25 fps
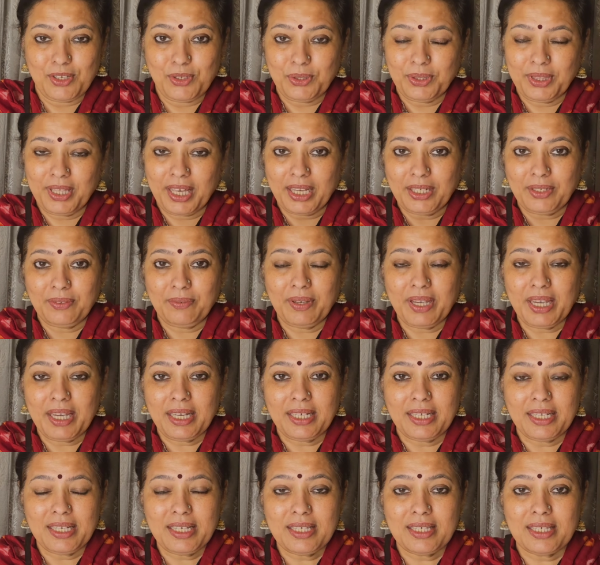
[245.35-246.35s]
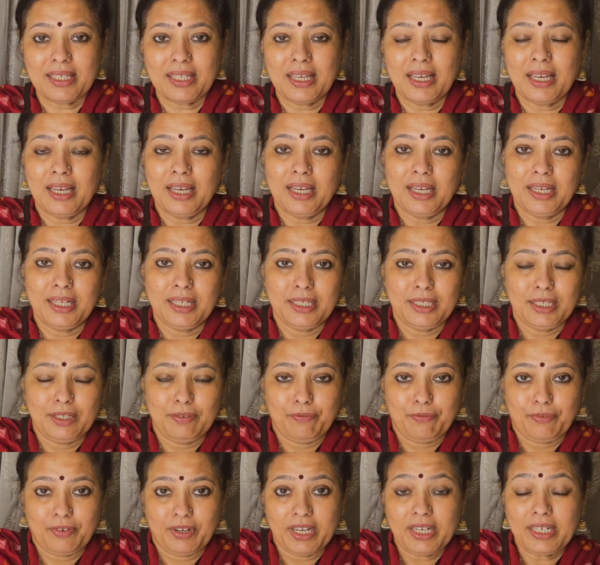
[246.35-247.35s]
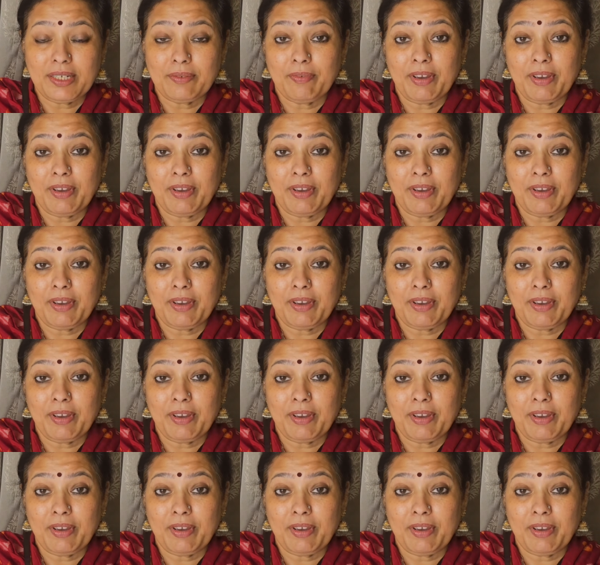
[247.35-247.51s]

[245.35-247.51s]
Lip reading: So that way it is different,